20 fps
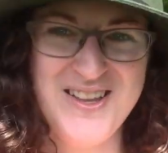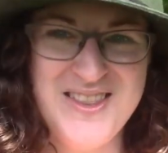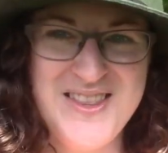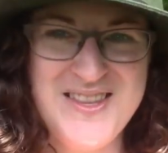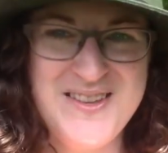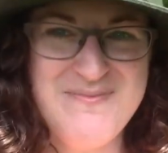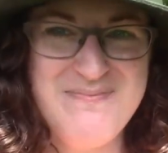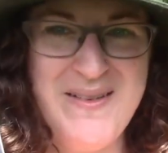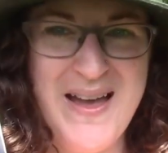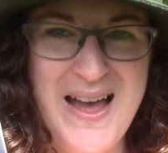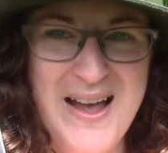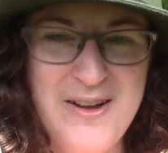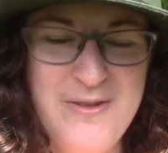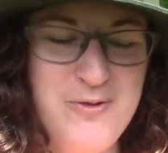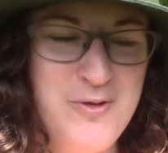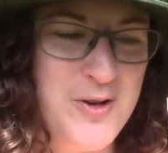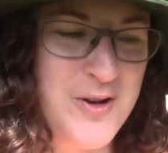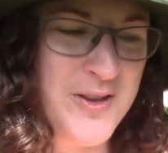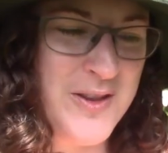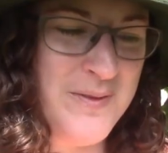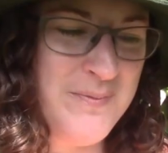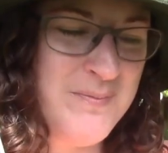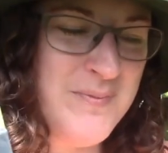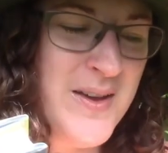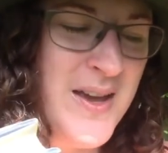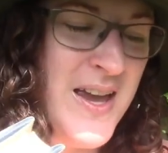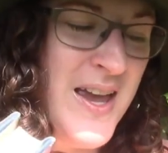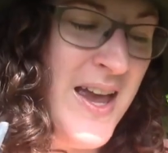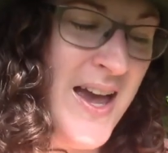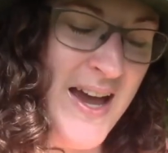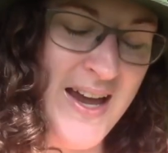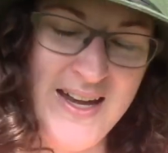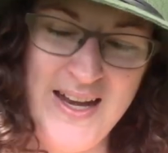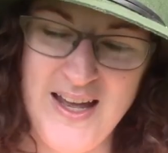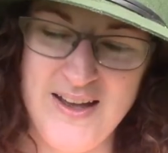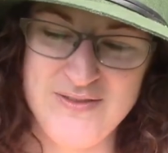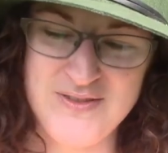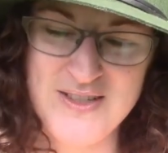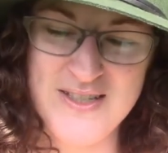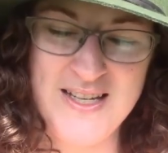on the back for them. I'd
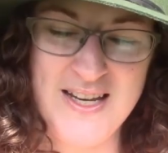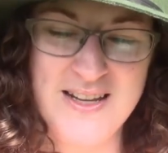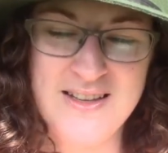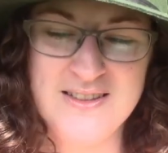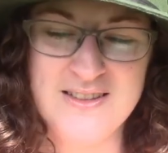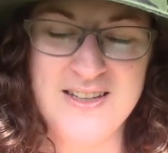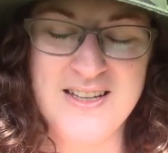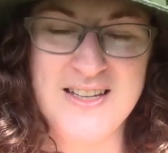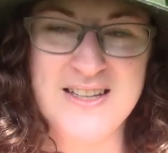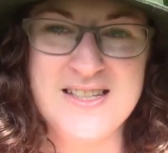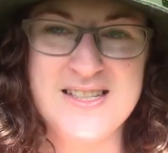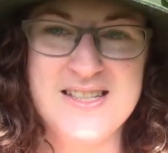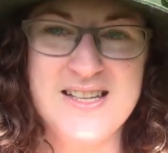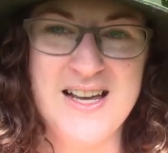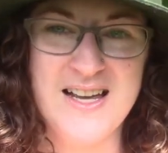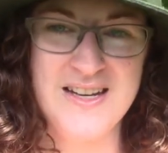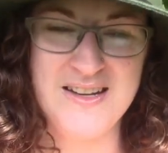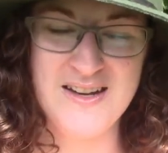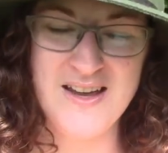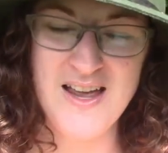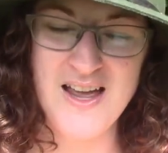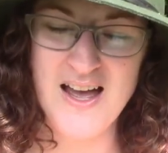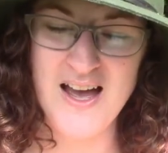have to take a look inside